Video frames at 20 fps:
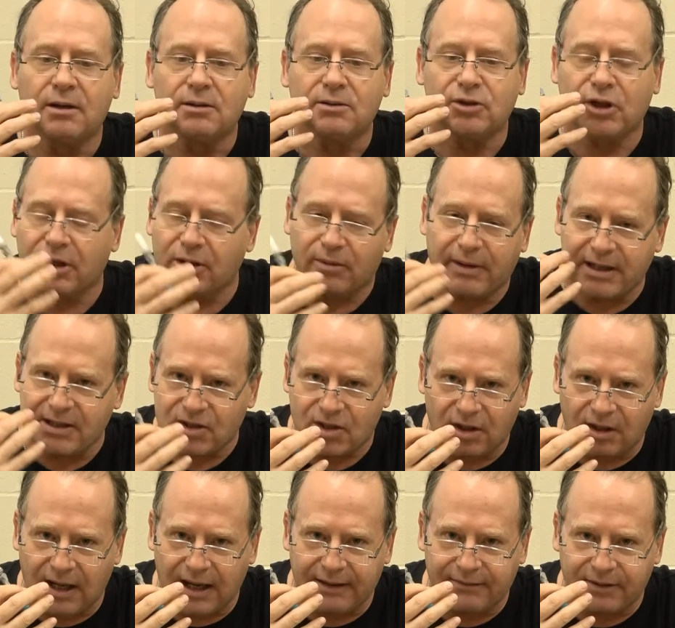generate
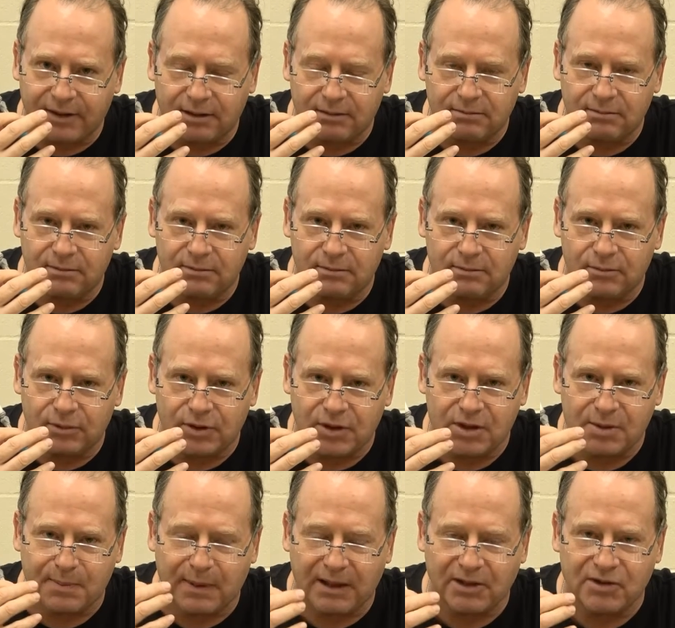saliva with the
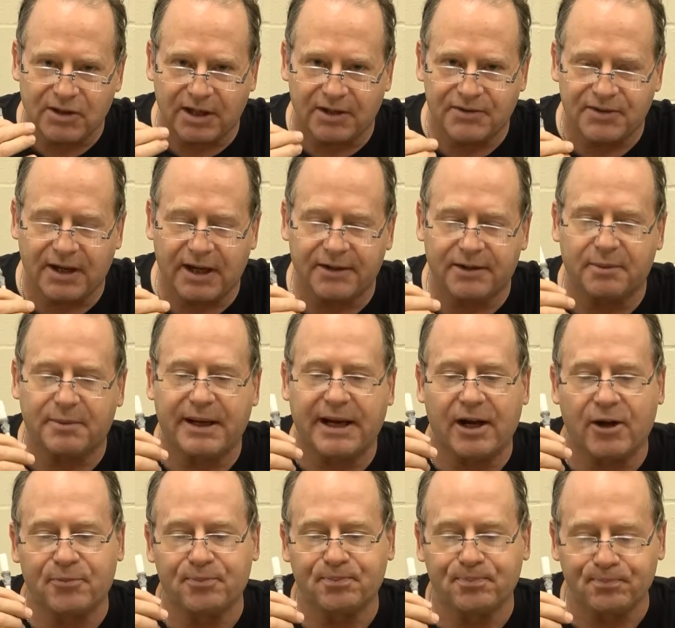sponge outside the
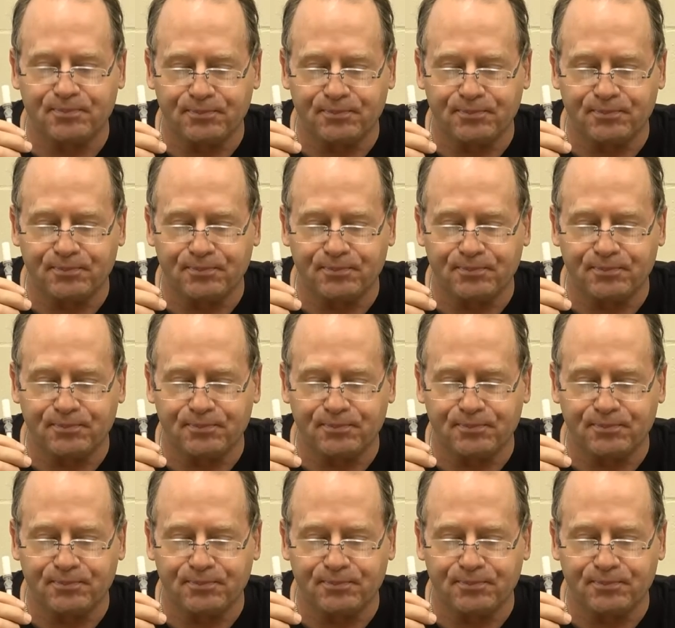mouth